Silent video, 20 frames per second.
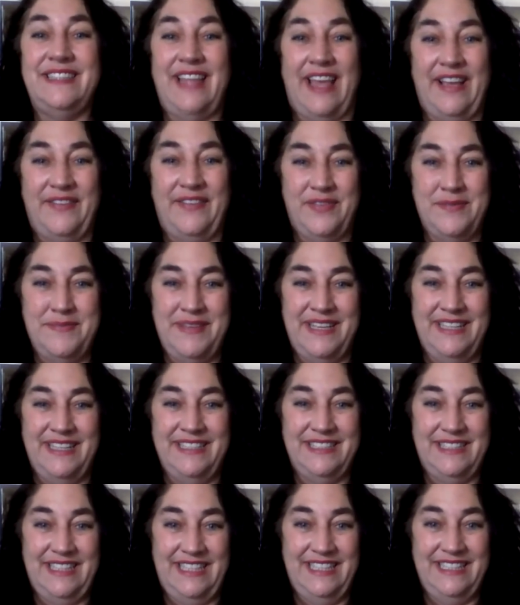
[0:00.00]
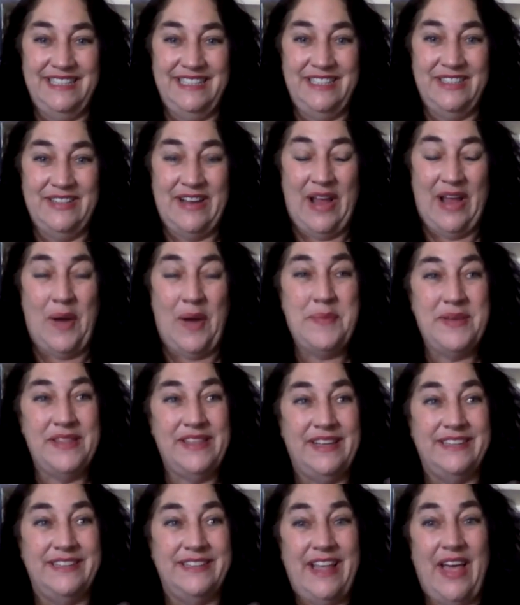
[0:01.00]
like for me is easier now, but
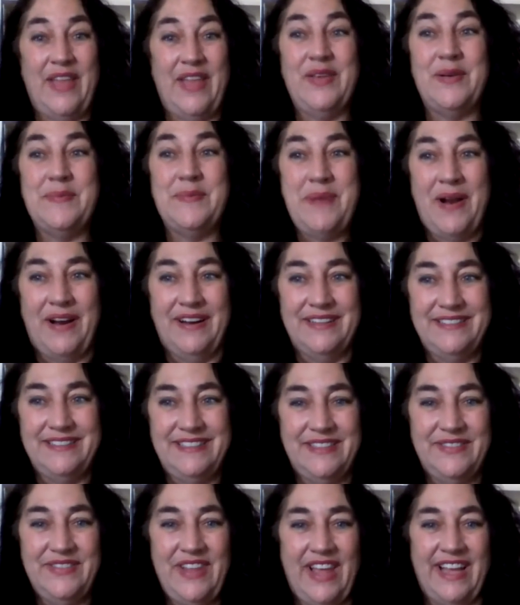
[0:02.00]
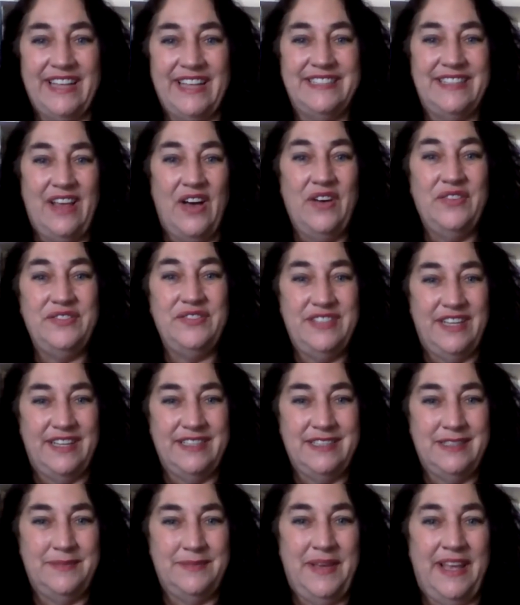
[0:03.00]
there's other parts of like
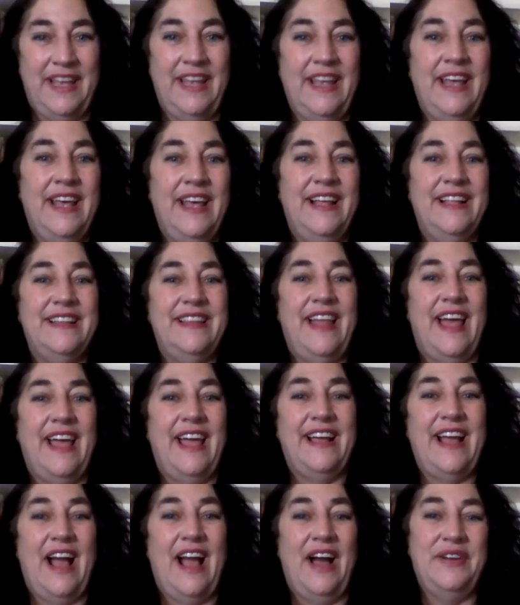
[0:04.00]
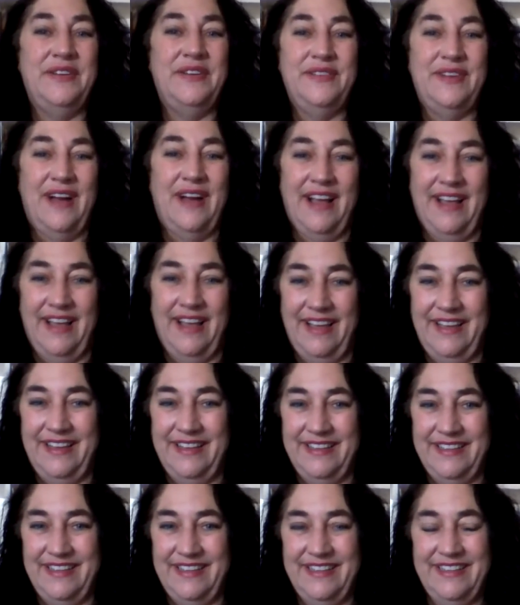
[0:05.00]
self-judgment. Like how do
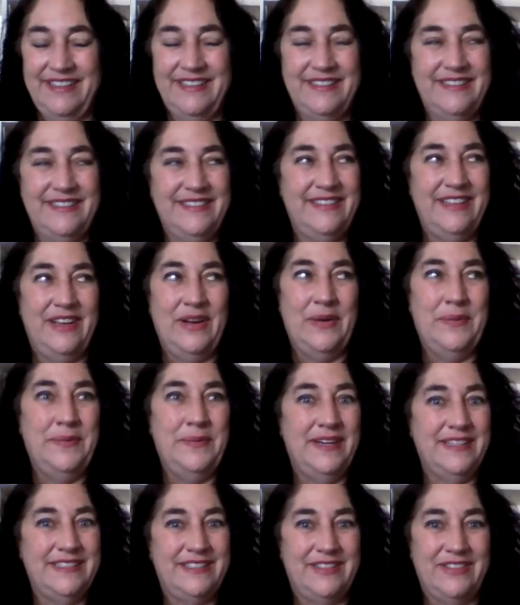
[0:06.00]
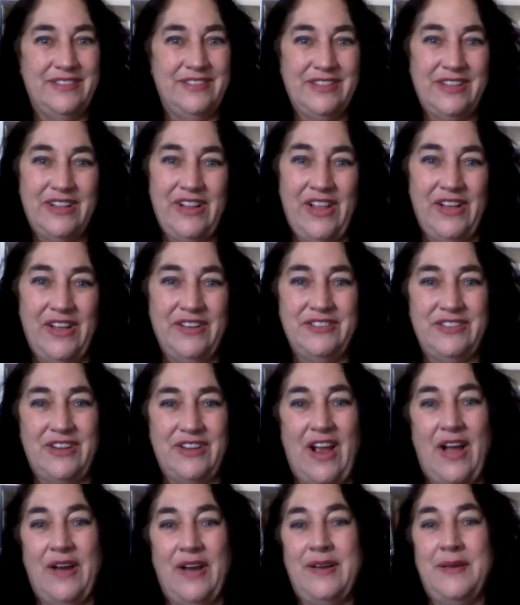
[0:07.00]
I, wear certain clothes,
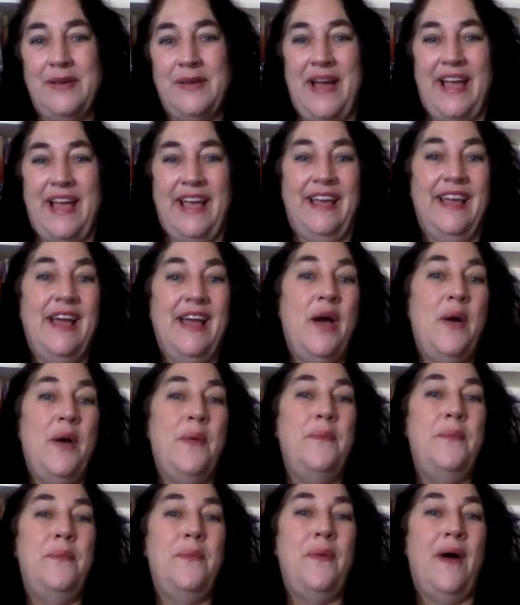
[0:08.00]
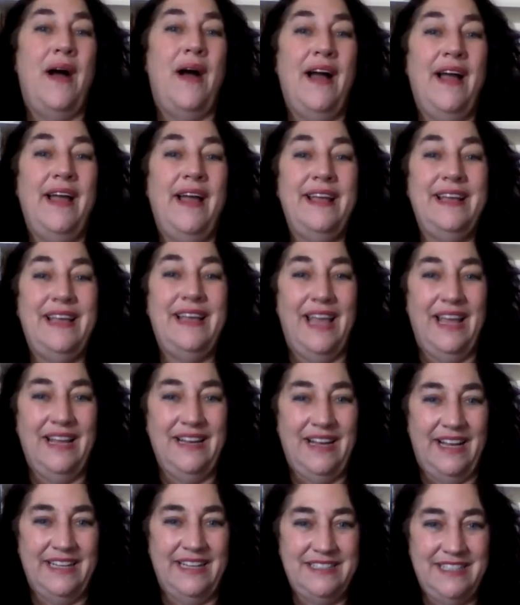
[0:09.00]
or why can't
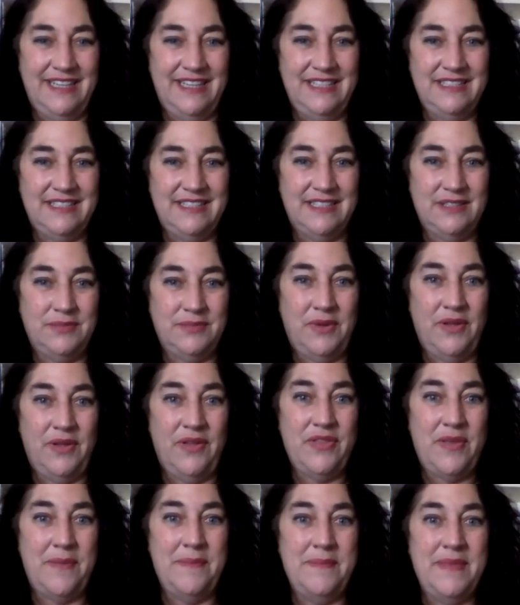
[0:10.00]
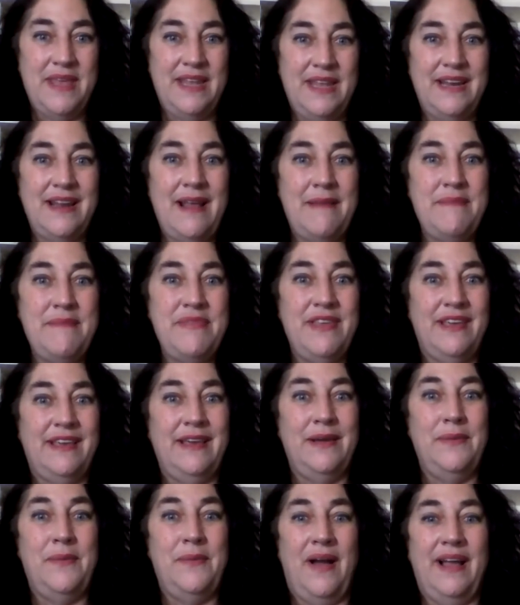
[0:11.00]
I change this? Well, the minute I'm
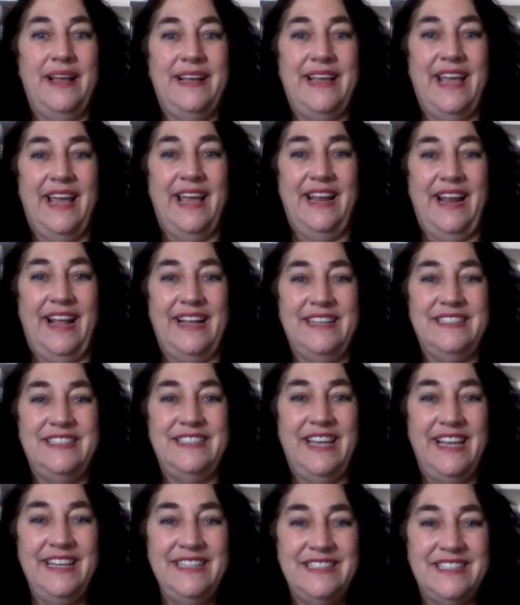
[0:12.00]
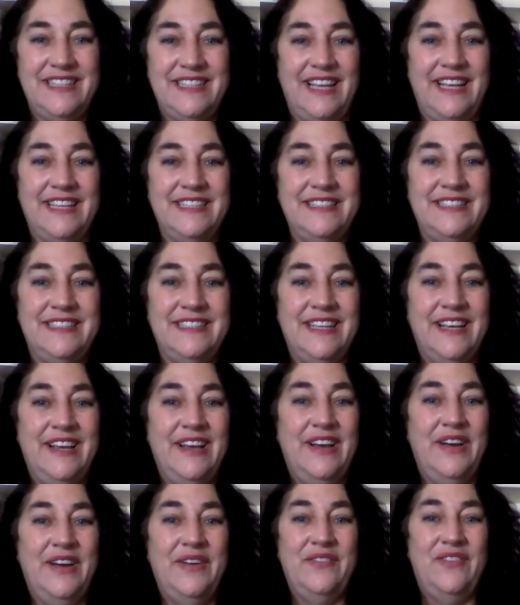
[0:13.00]
thinking, why can't I change this?
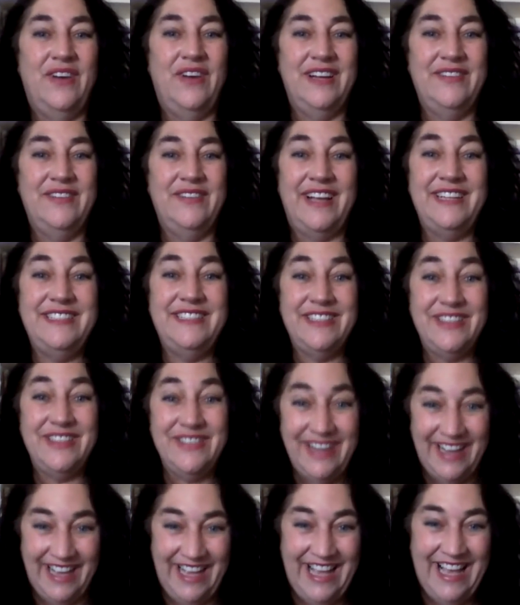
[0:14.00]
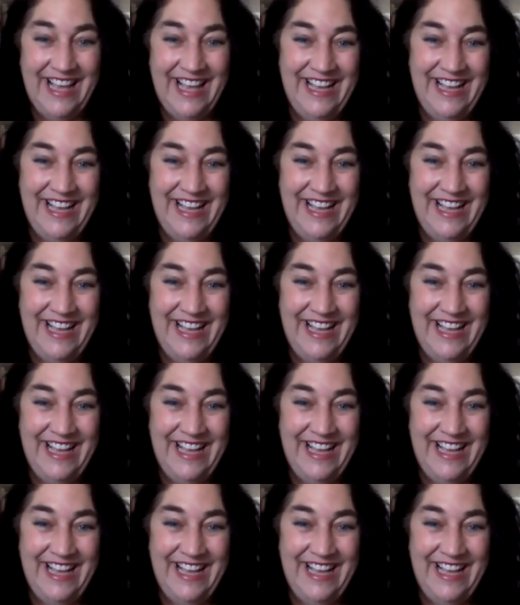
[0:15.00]
What am I doing?